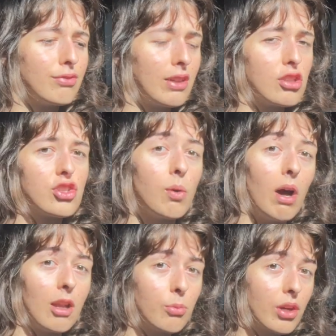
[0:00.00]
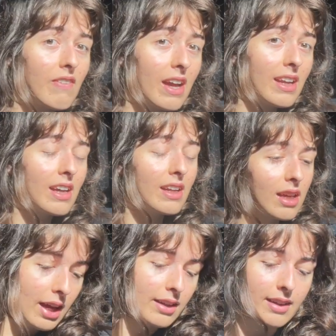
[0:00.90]
felt so unmotivated,
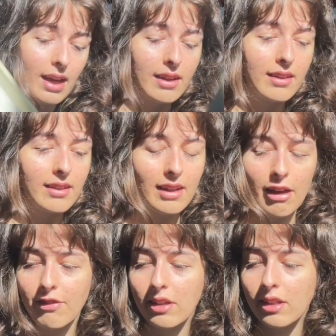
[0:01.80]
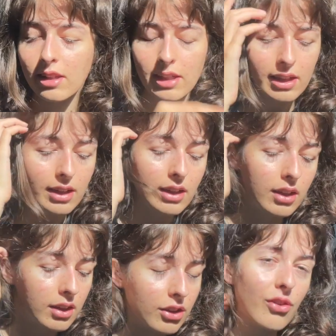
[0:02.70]
and that definitely
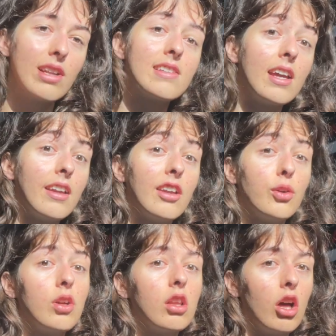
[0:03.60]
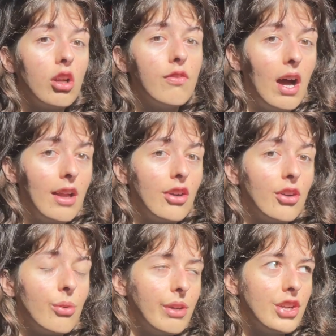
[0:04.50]
translated into a lot of other
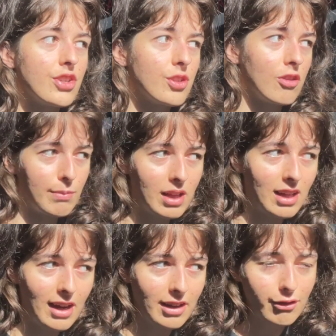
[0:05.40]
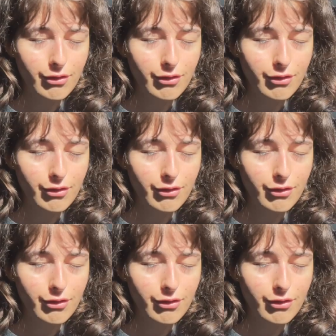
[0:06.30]
regions of my life.